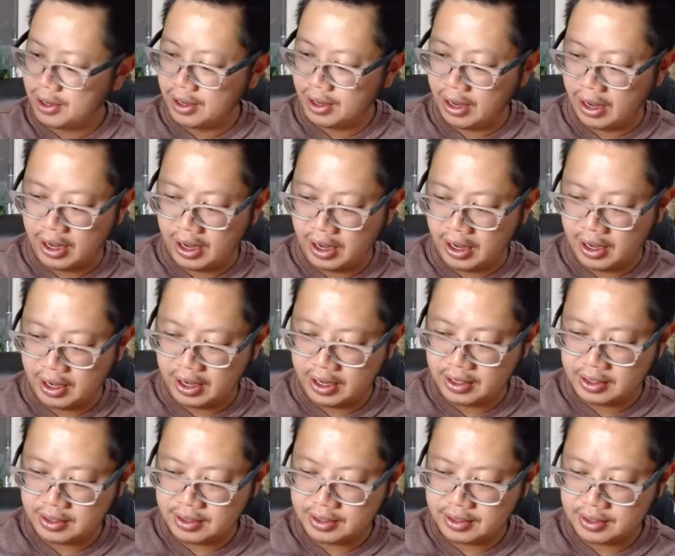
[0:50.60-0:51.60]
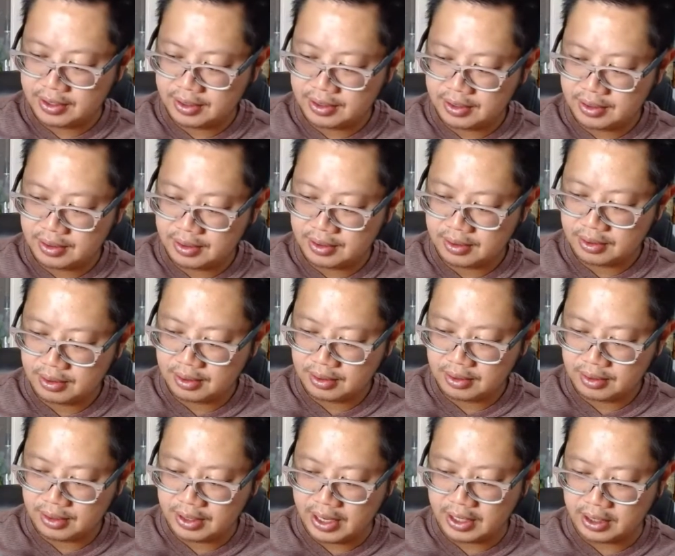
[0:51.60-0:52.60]
And
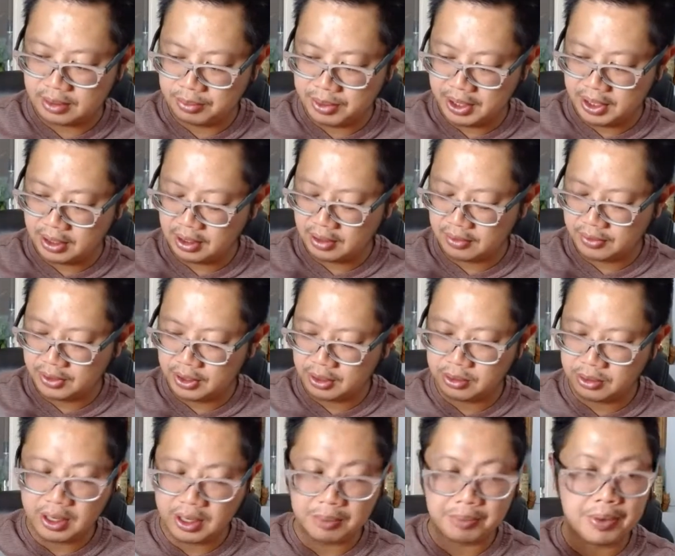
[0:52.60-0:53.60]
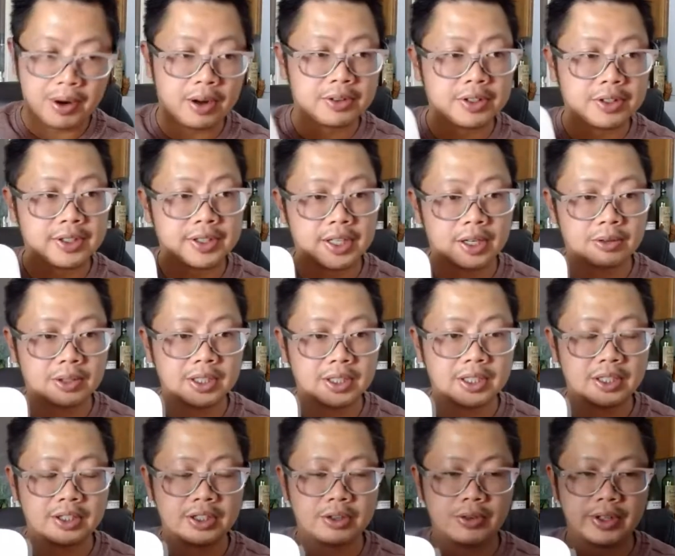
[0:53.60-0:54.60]
yeah, at the beginning of the year when I bought this, I really
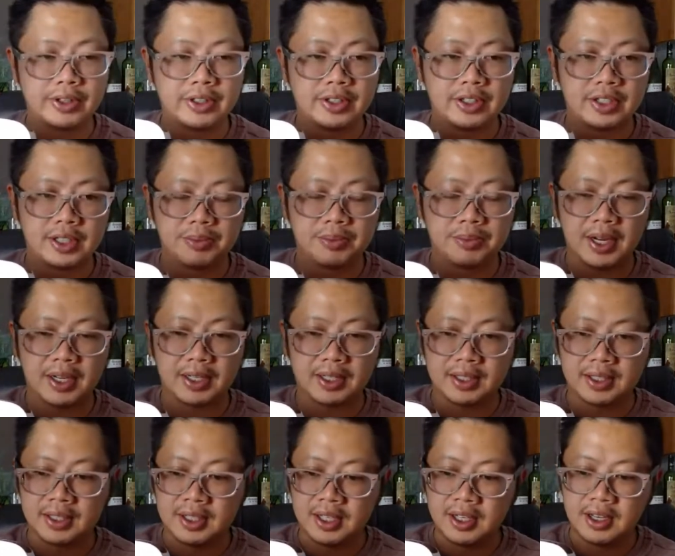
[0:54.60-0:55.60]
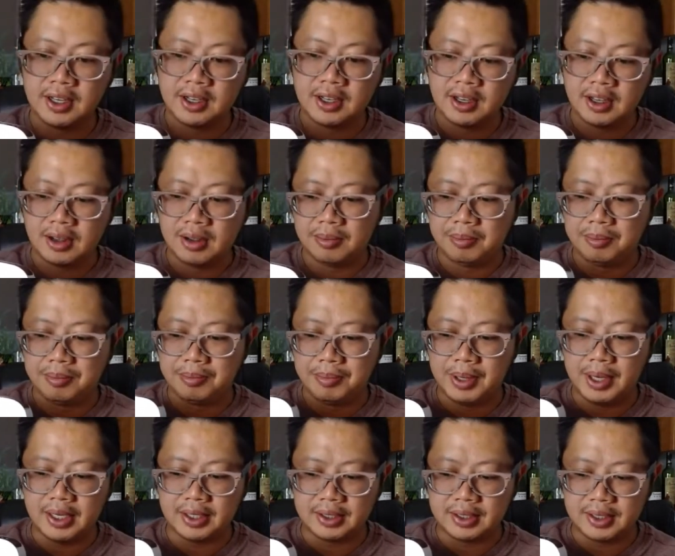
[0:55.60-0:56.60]
didn't know what to expect.
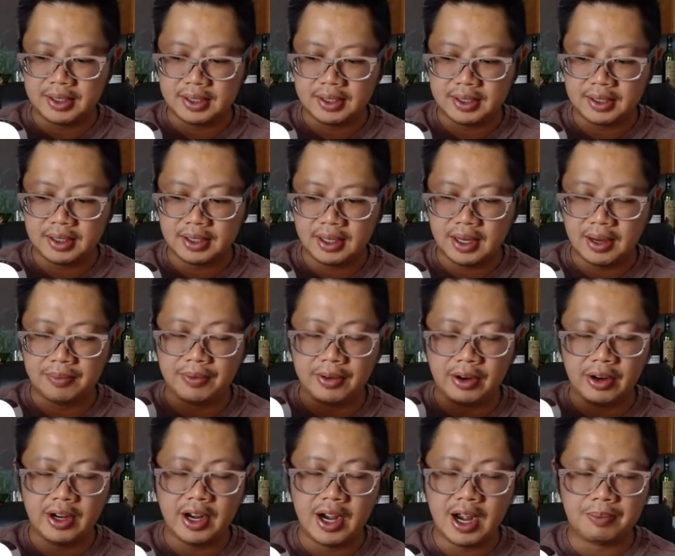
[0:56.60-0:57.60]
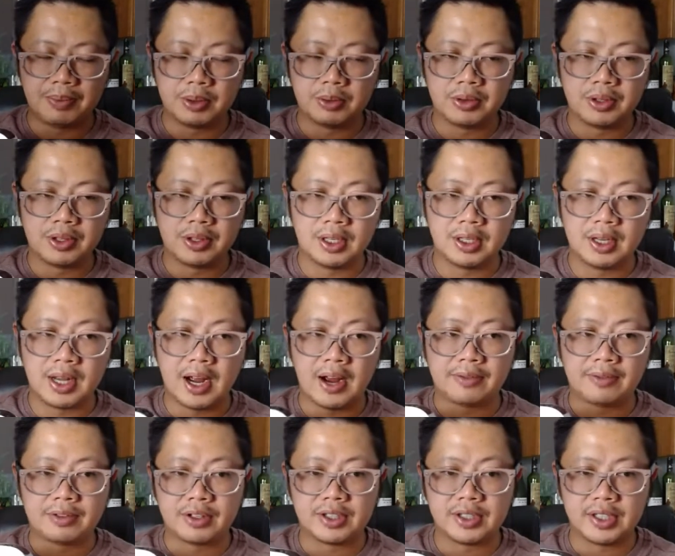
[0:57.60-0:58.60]
But I'm very happy with it
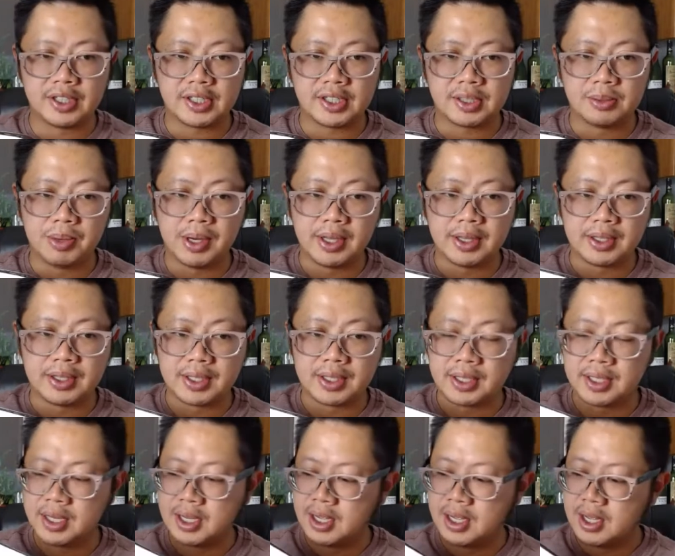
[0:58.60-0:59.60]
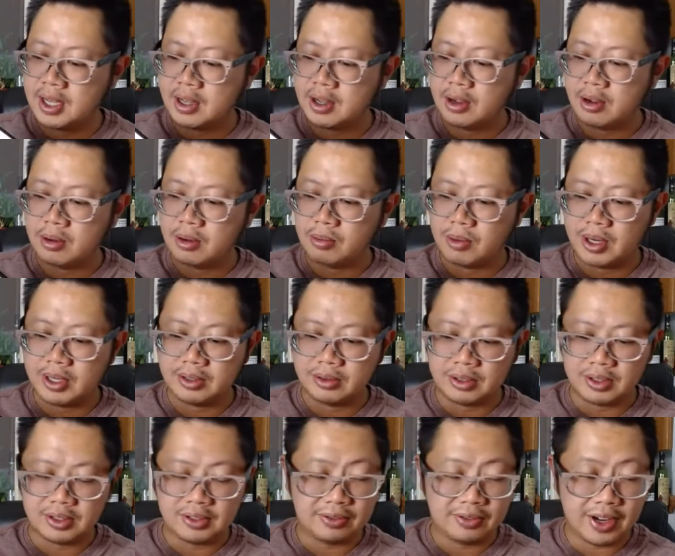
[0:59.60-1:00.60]
after 6 months,
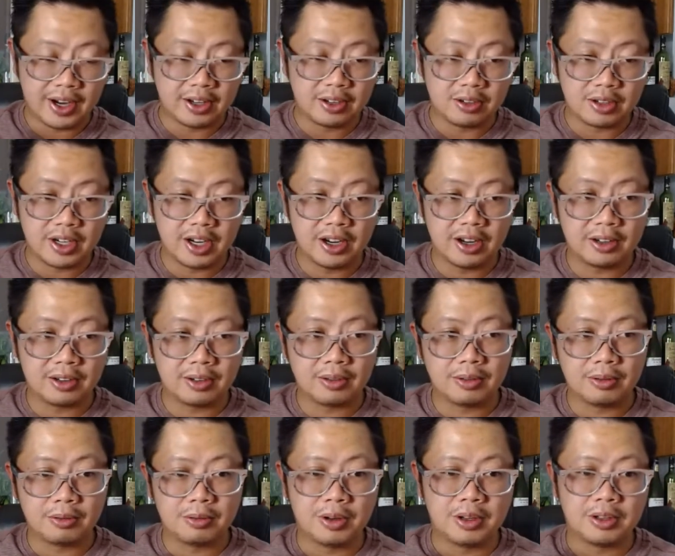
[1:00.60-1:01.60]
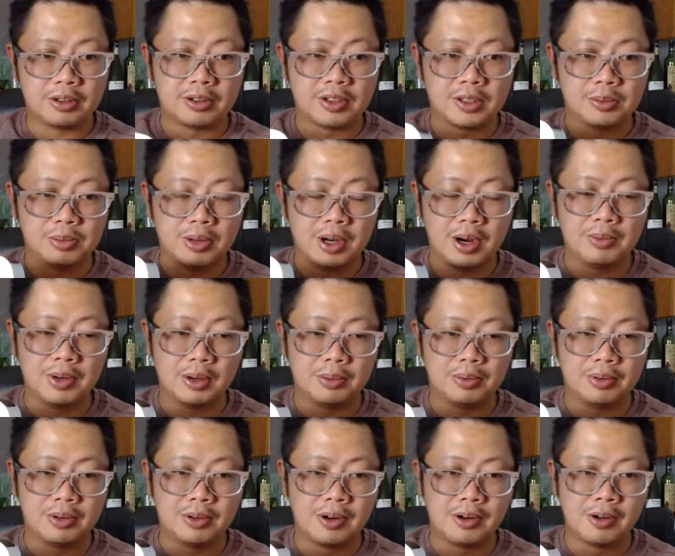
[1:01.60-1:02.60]
whether it's Final Cut, whether it's Premiere
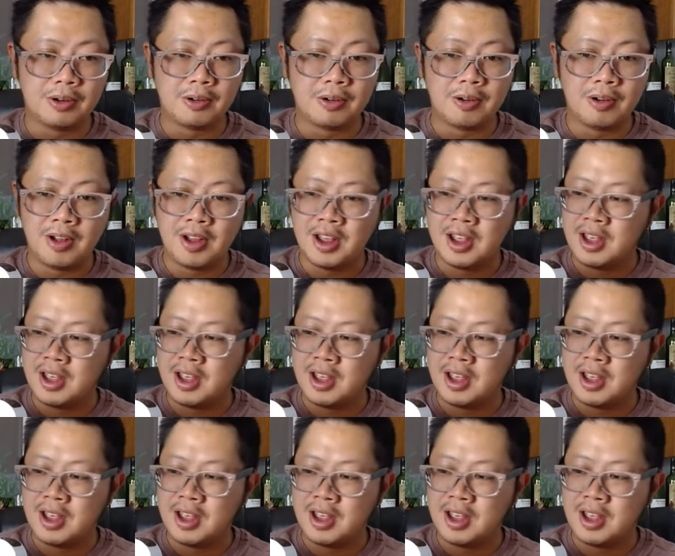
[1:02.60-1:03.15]
Pro.